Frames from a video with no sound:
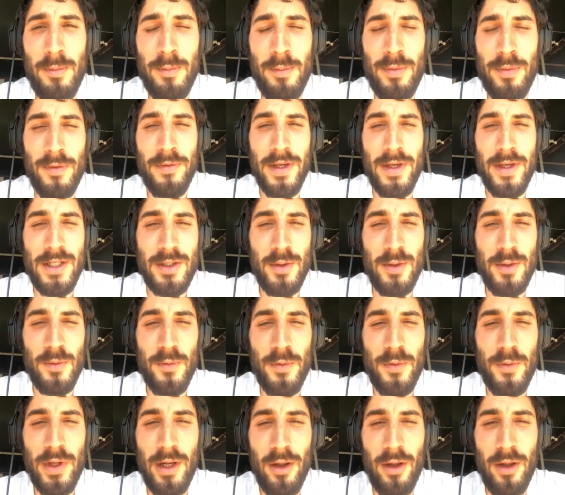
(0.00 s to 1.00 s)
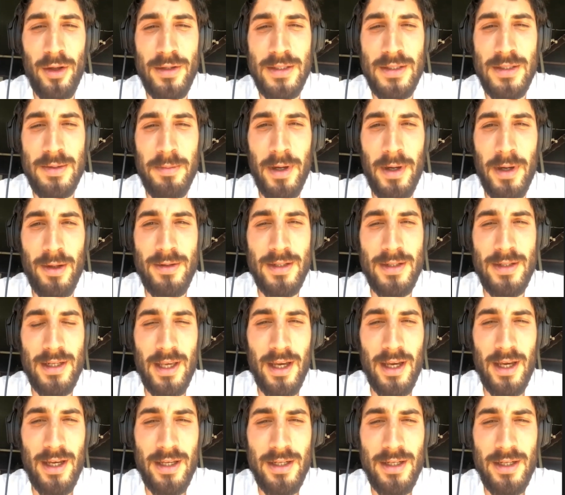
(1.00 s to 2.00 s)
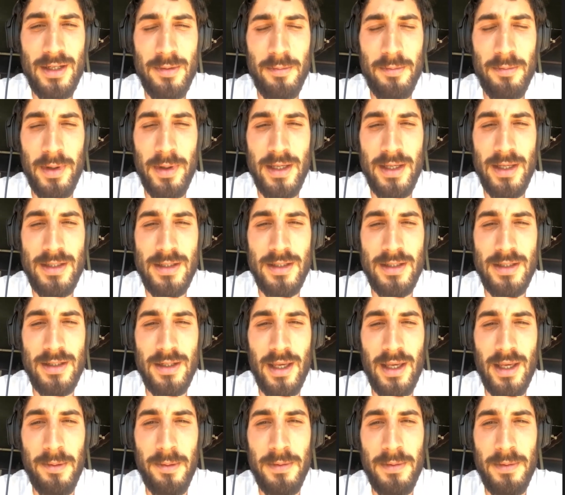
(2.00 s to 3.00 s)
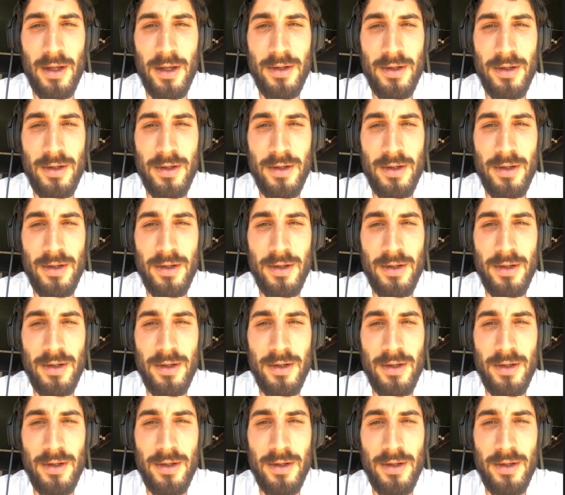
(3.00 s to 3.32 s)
professional freelance mountain guide based in Cape Town.